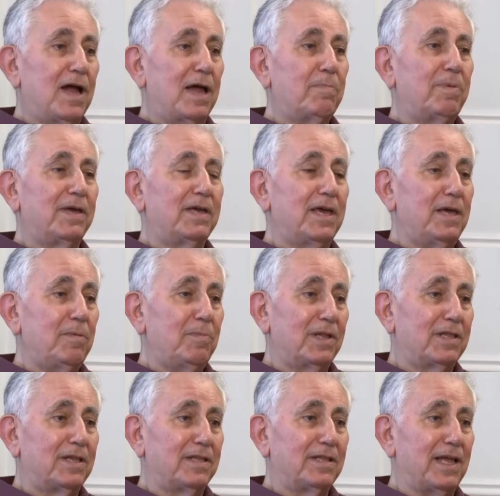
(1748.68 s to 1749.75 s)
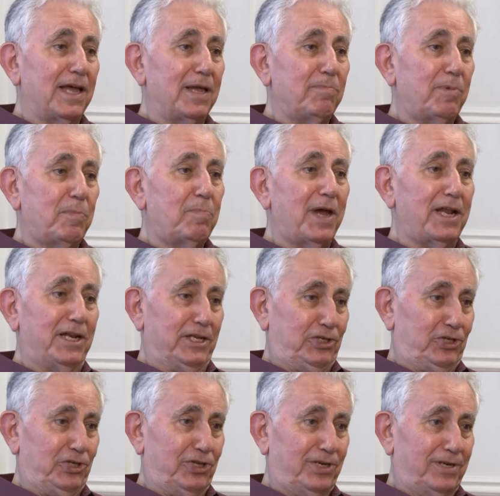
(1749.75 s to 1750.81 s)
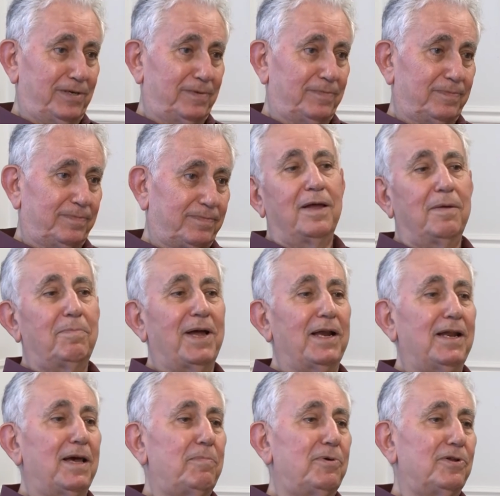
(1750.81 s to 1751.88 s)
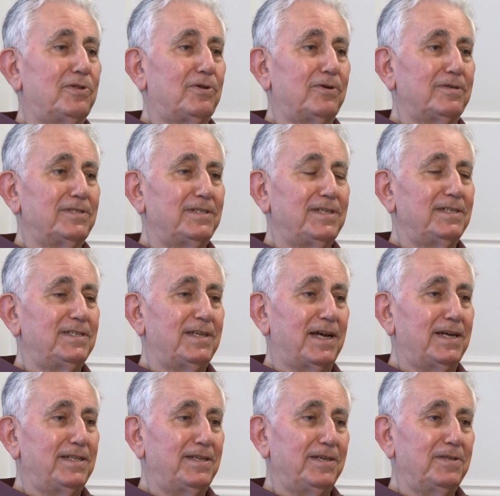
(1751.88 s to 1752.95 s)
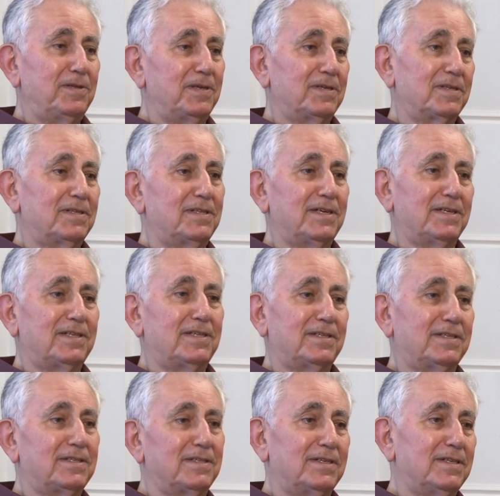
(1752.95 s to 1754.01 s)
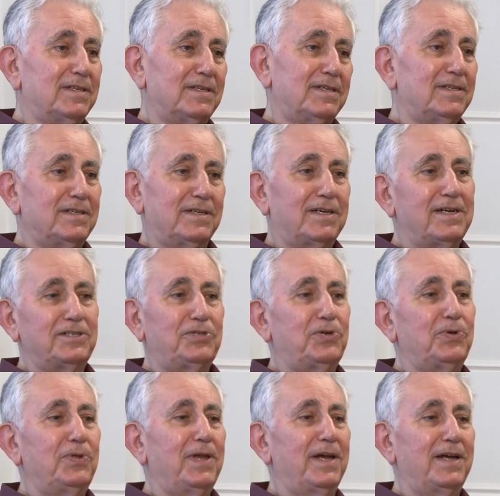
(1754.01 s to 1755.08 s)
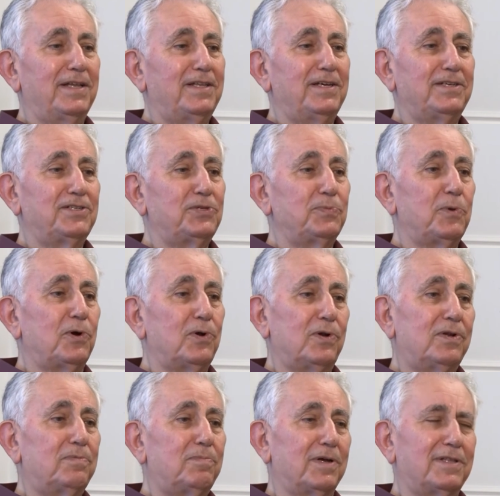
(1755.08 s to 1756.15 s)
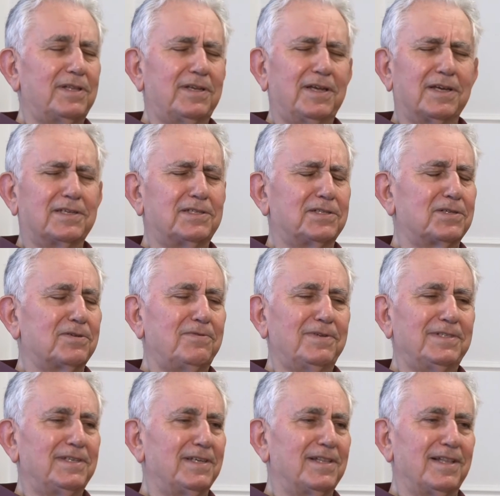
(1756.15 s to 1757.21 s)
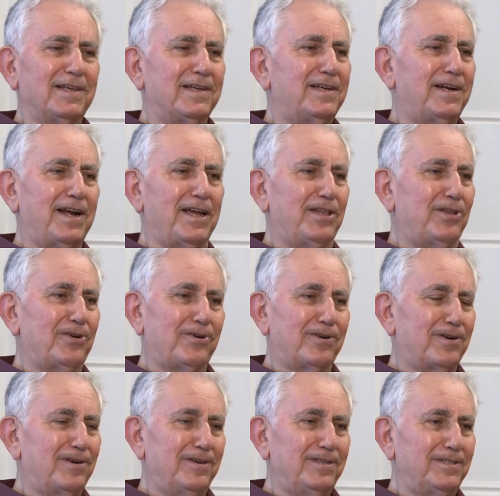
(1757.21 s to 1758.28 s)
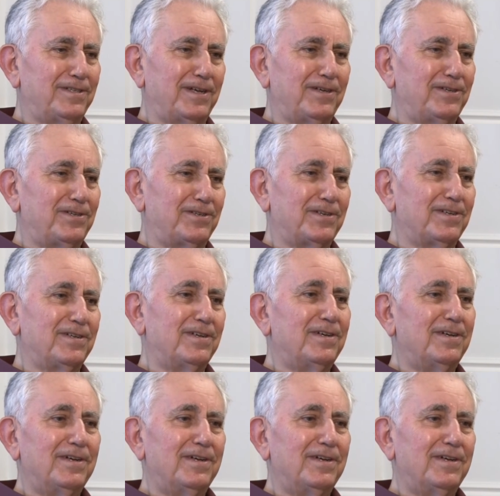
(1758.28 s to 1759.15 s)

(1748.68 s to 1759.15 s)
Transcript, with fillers: I became at the time a manager. Bell Laboratories decided that I should have a small but exquisitely great organization